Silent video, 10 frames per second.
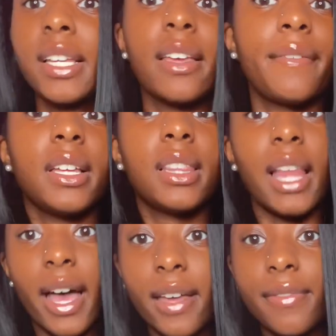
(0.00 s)
giving
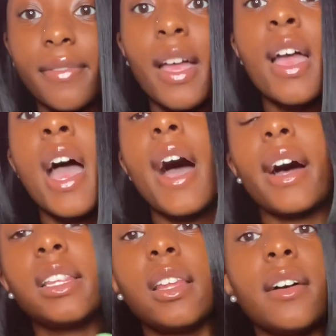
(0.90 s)
life.
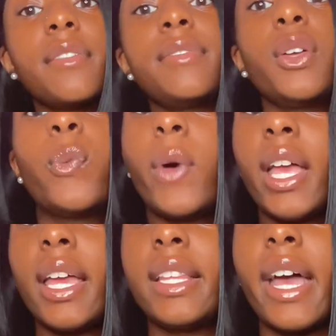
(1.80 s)
I love the
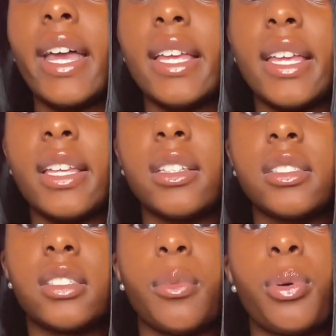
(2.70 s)
way that it
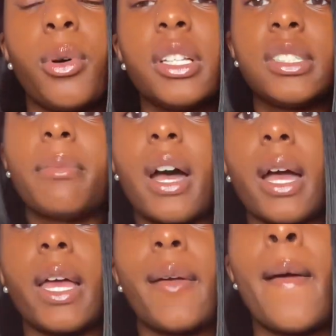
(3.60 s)
supports
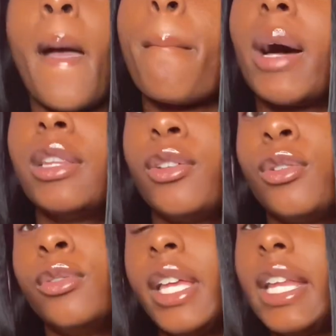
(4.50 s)
my
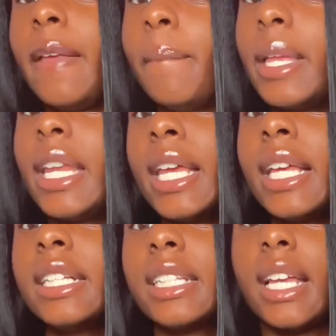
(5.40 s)
little itty
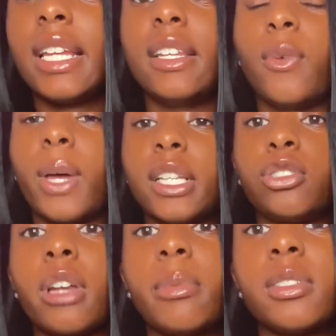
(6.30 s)
bitties, and then the way it
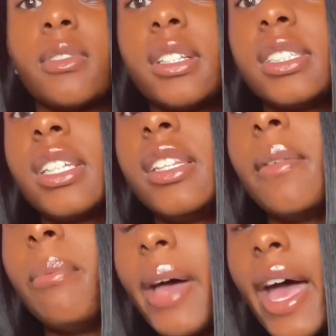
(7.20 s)
straps around to
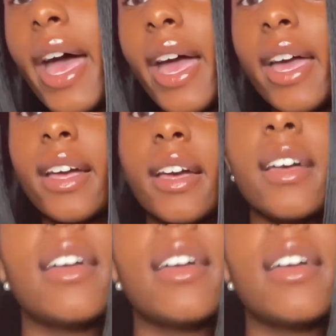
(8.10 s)
the back.